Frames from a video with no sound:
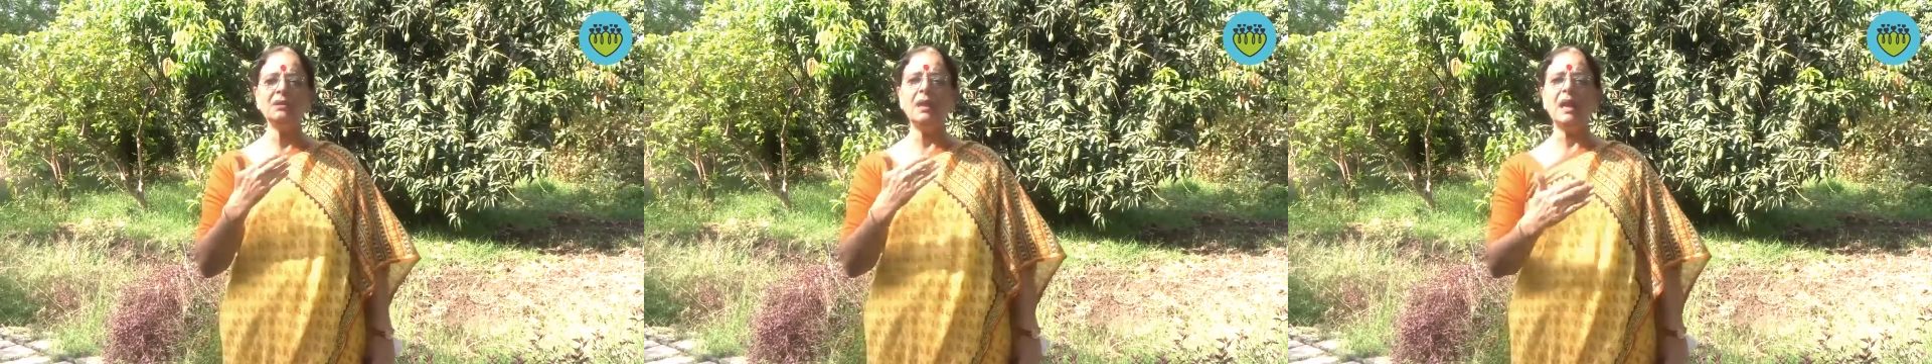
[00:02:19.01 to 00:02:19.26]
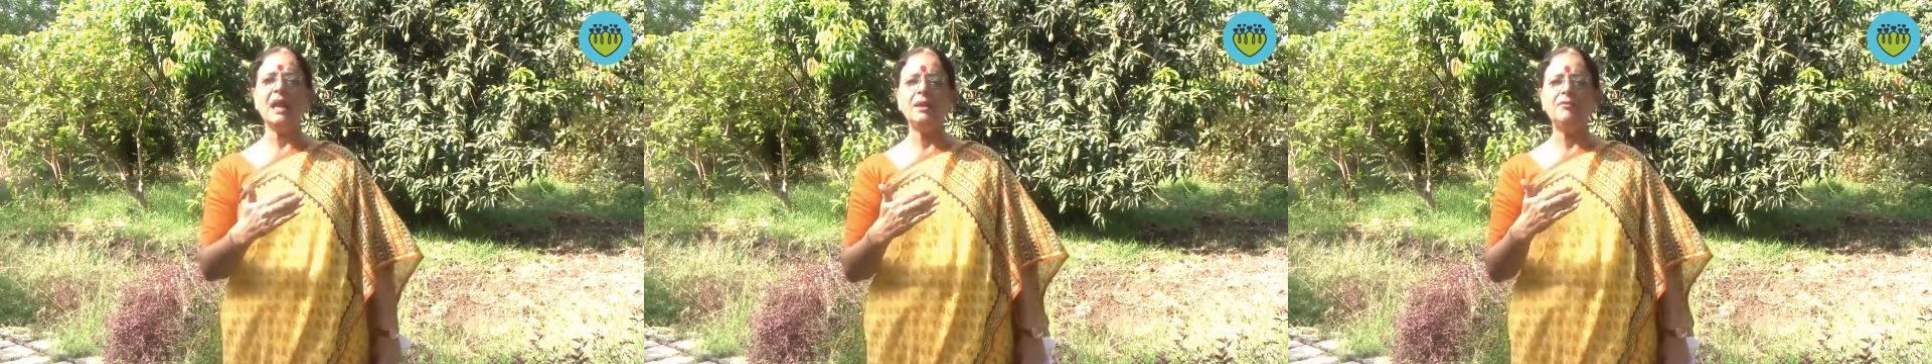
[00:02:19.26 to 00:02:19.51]
the
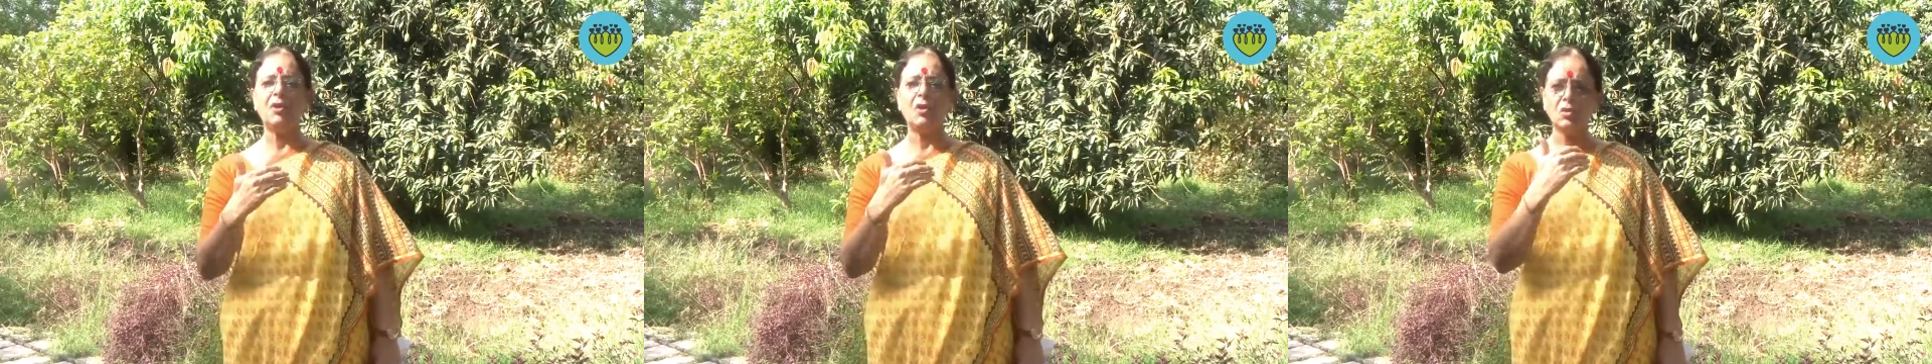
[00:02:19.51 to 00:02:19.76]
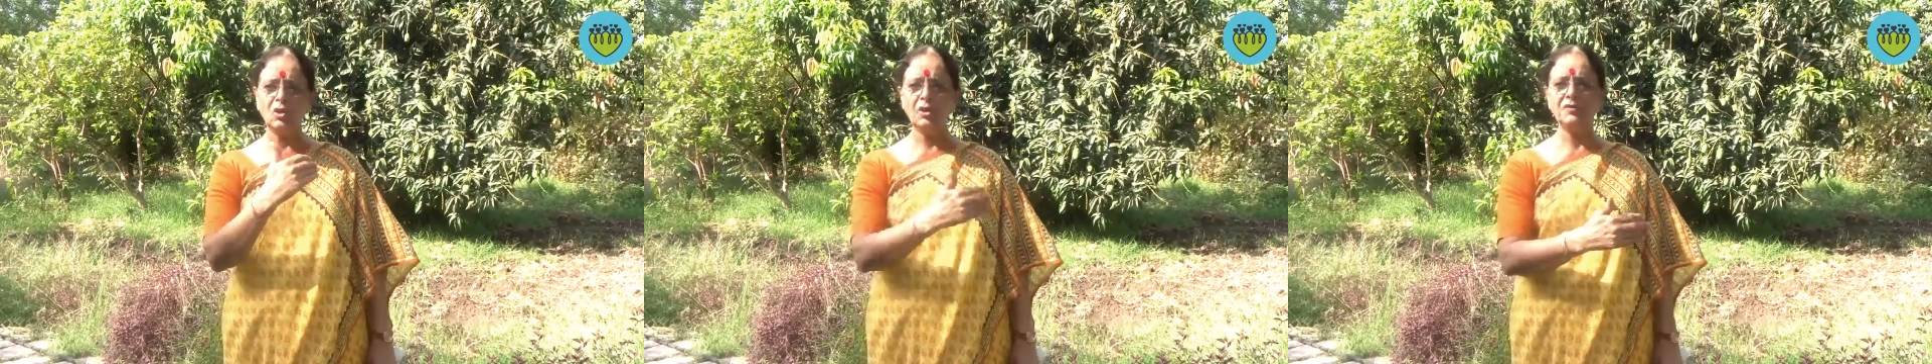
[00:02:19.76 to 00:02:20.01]
life
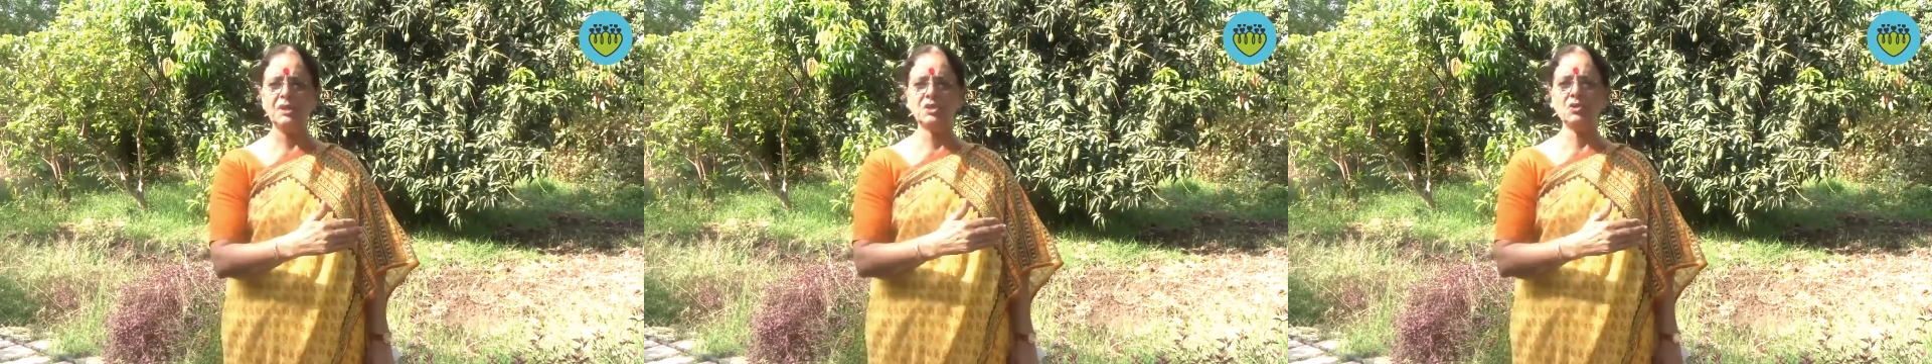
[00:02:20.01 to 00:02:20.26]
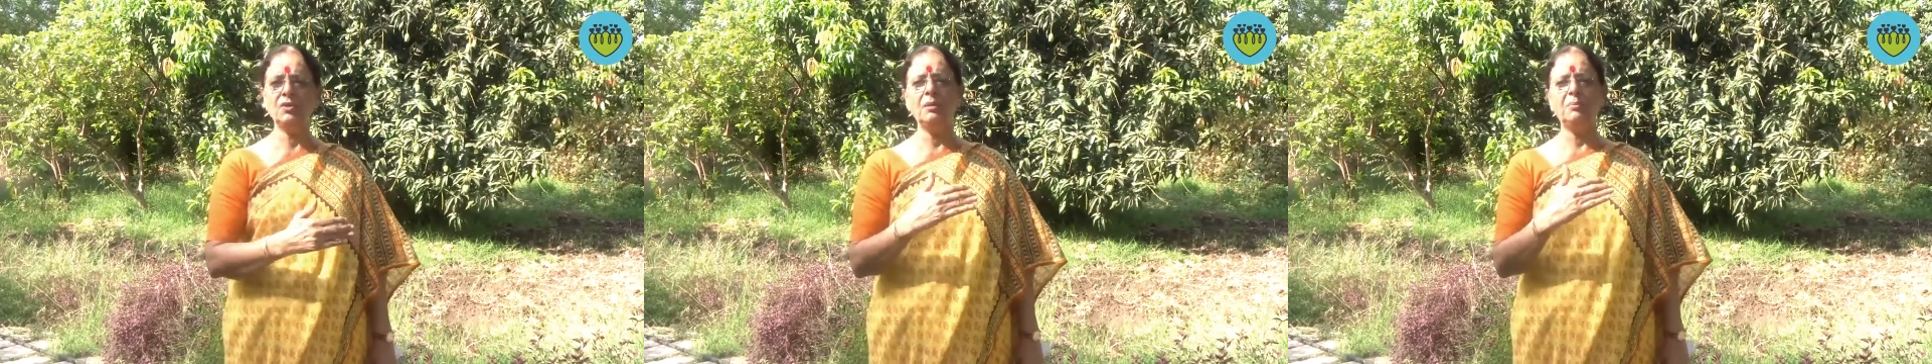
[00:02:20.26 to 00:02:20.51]
not only of the
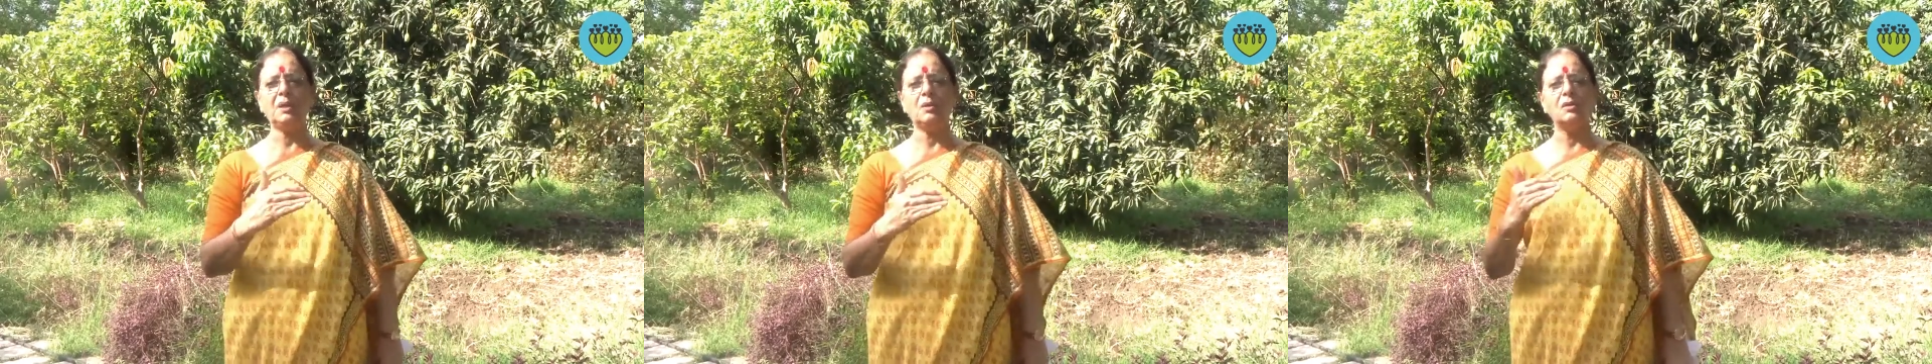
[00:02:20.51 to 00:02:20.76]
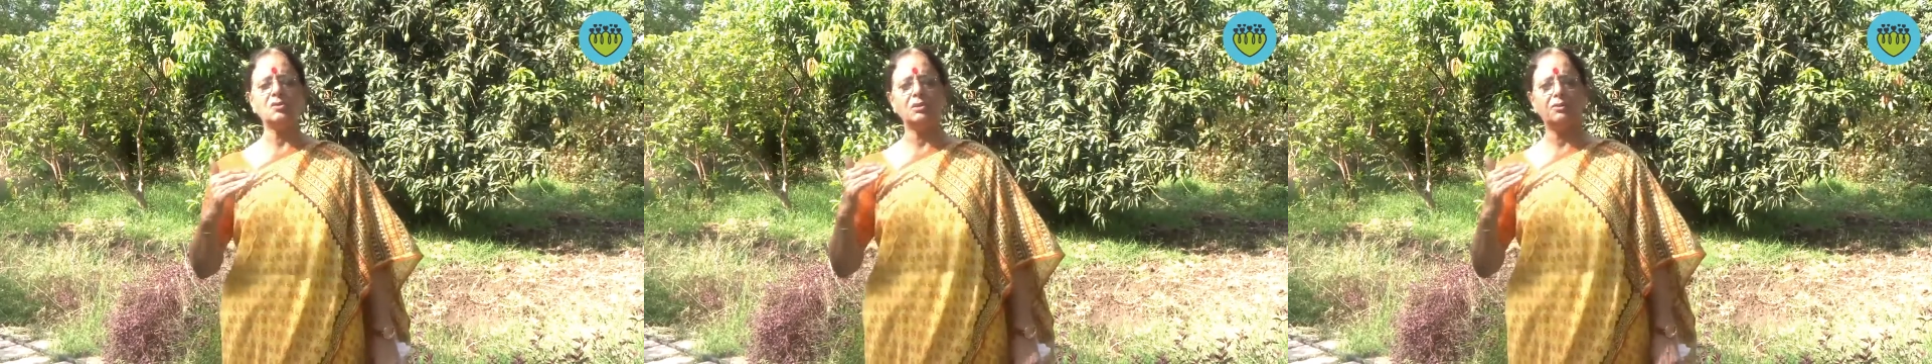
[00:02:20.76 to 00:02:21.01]
children but
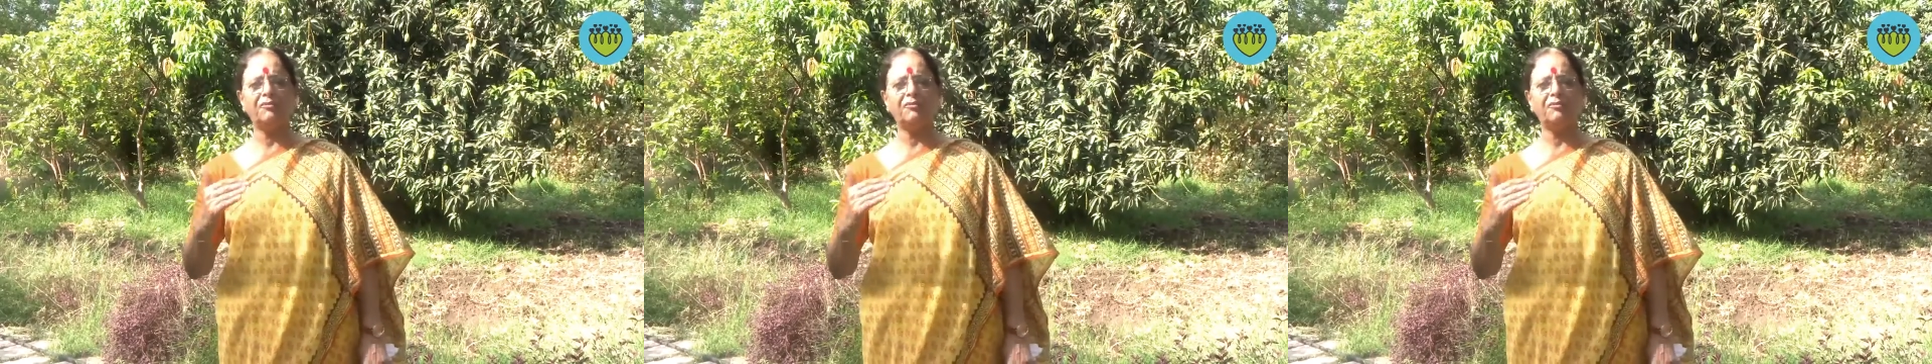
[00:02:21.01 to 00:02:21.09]
also the